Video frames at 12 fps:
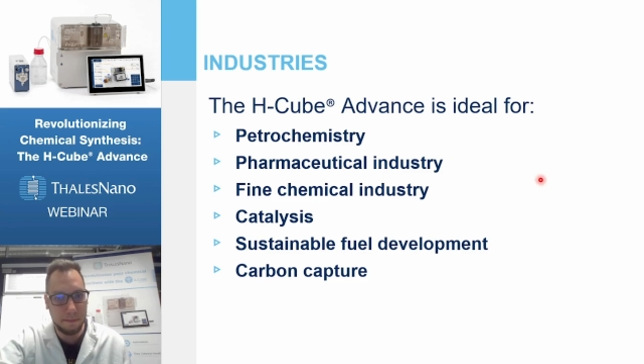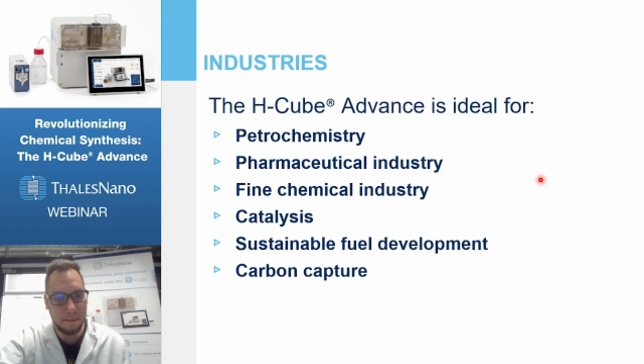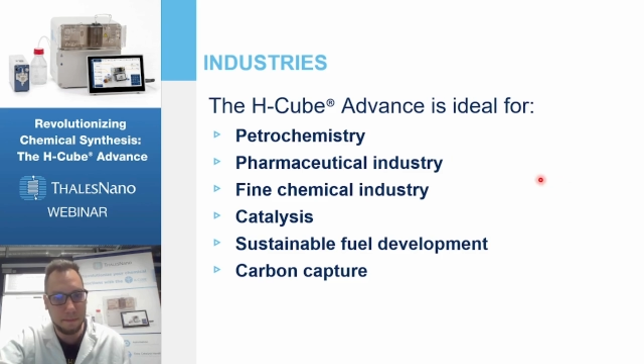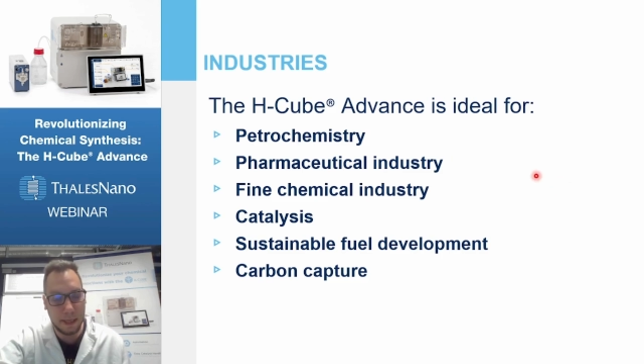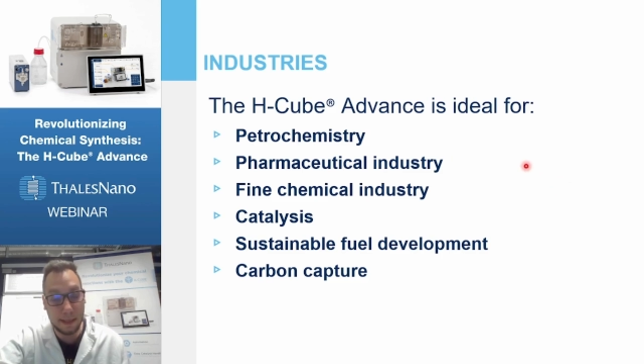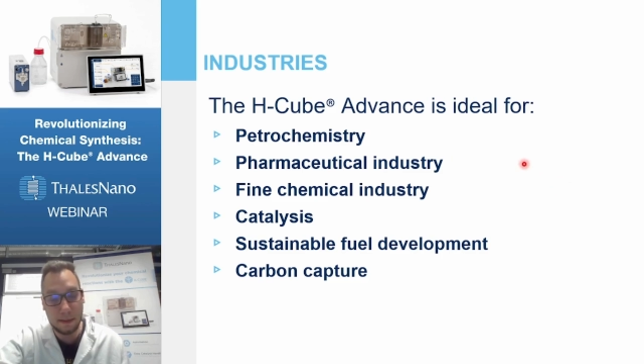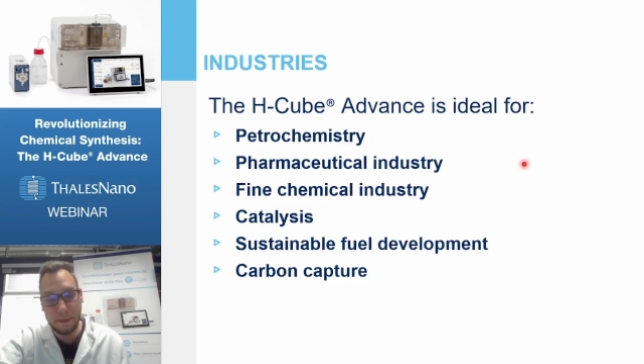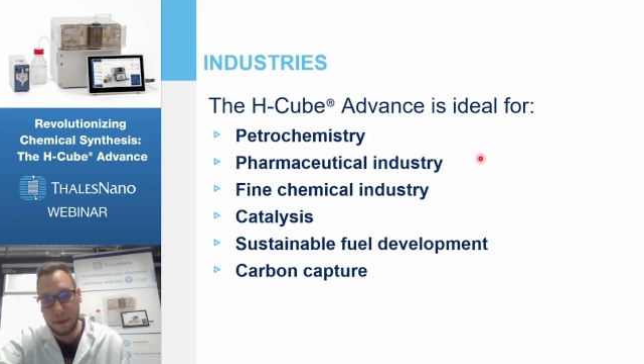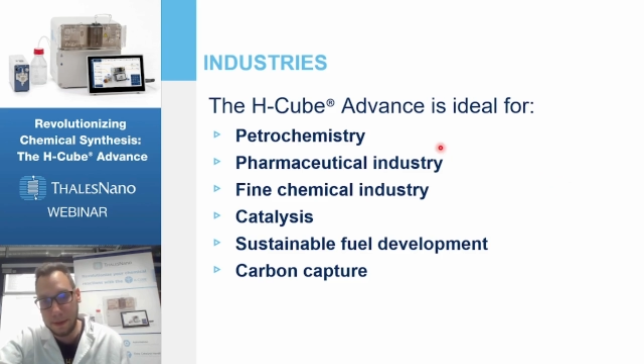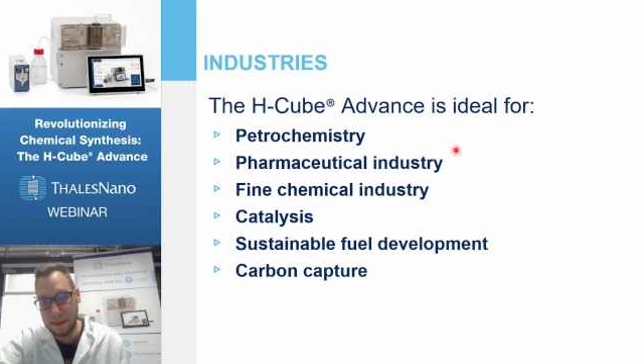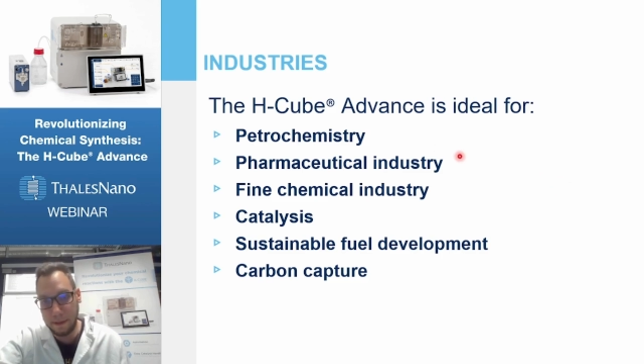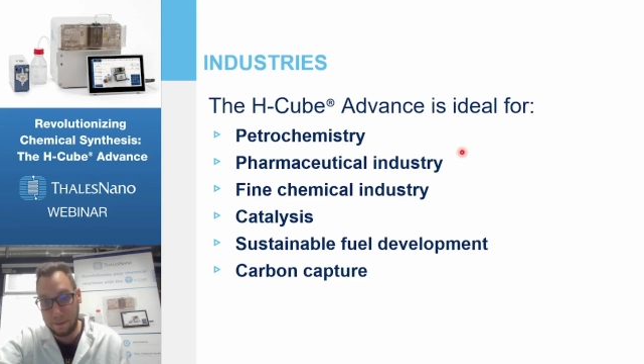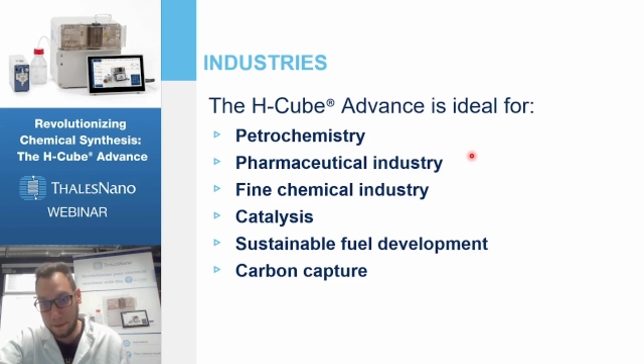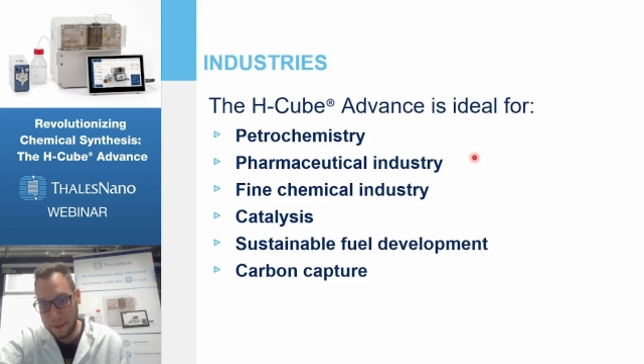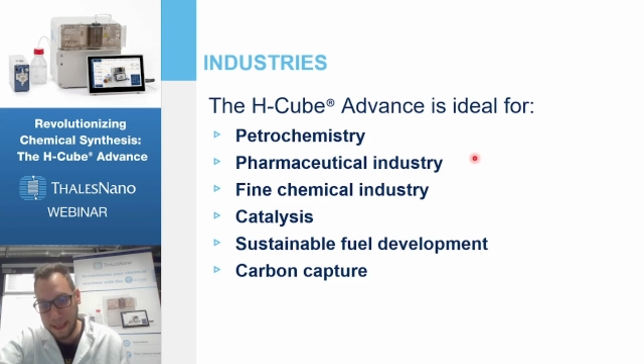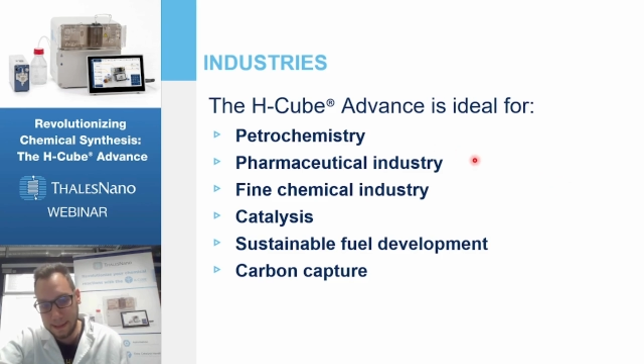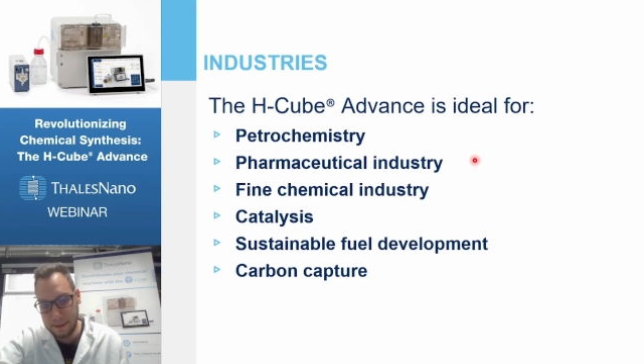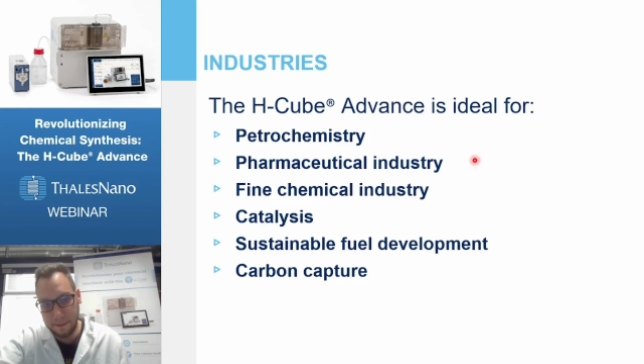customers from
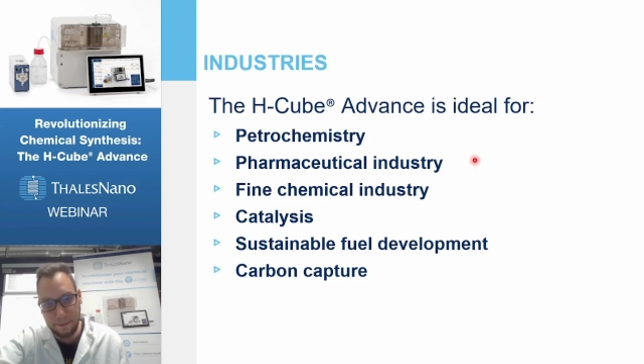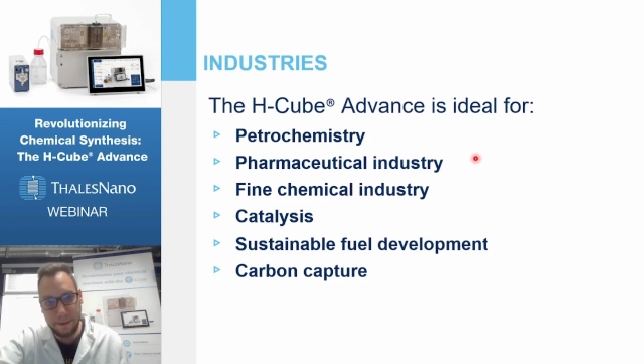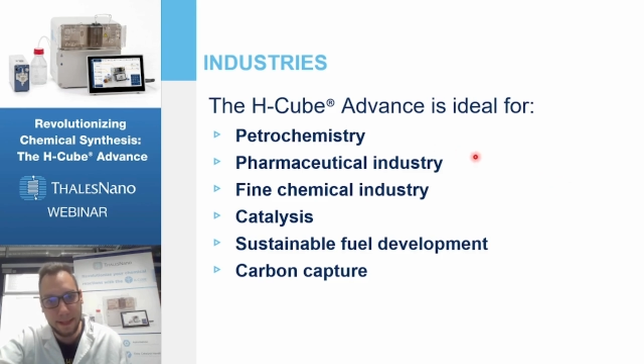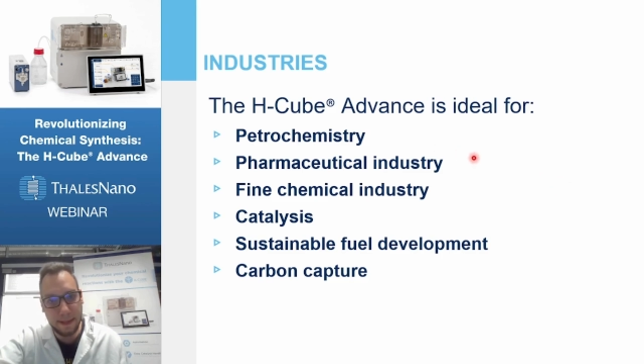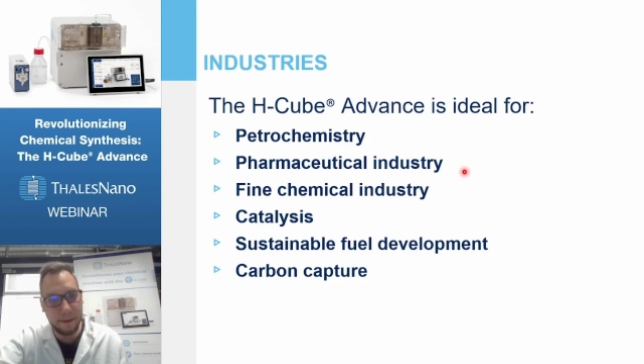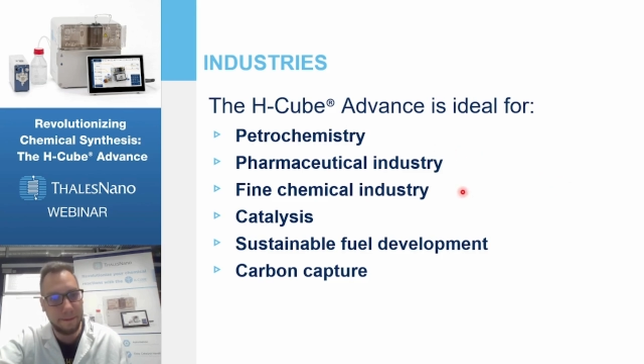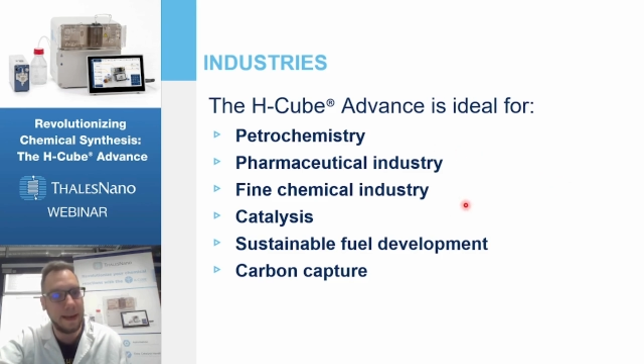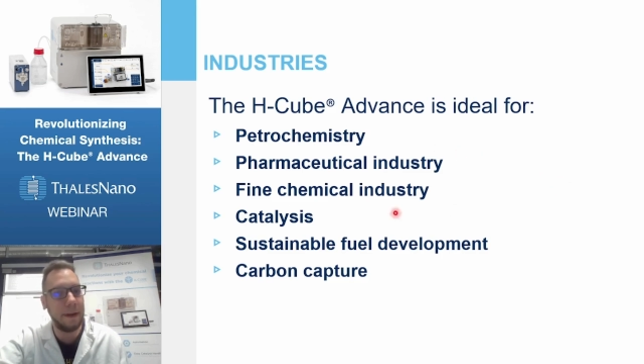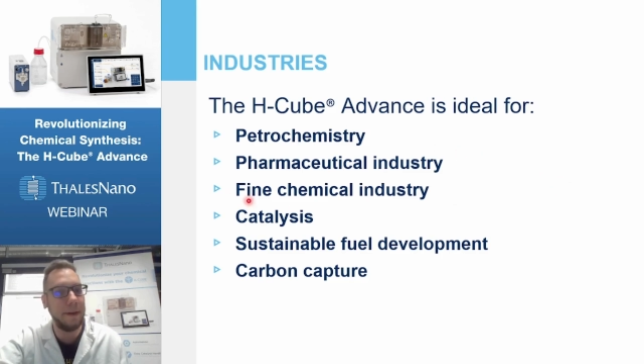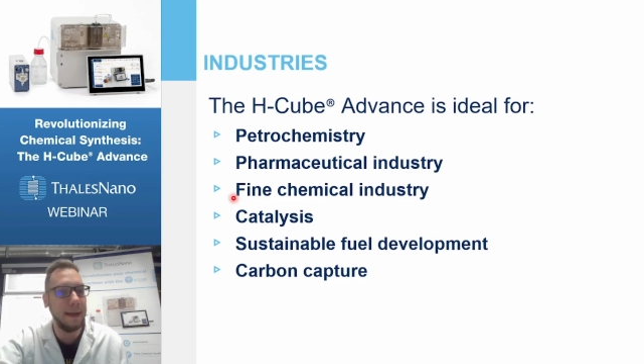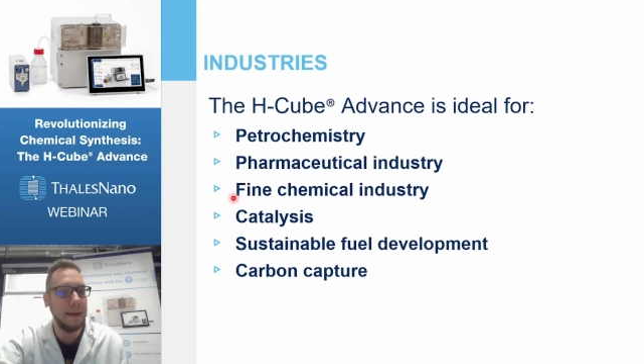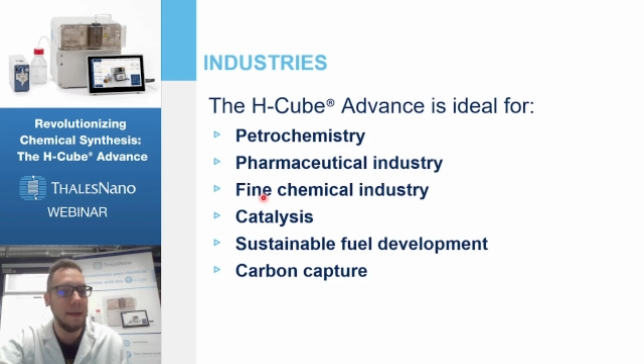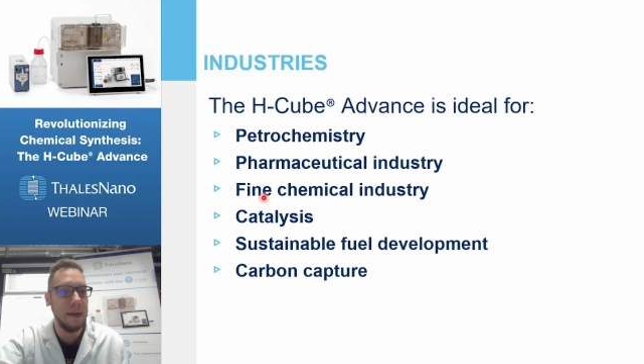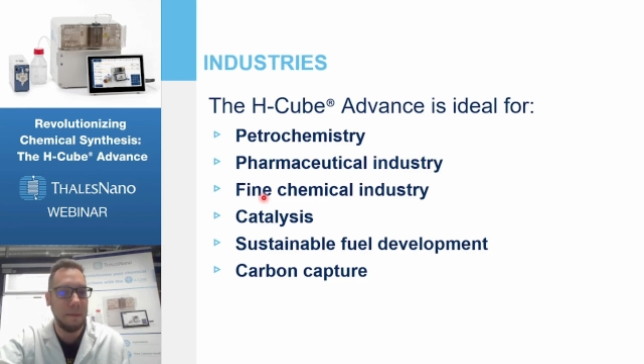this field of area,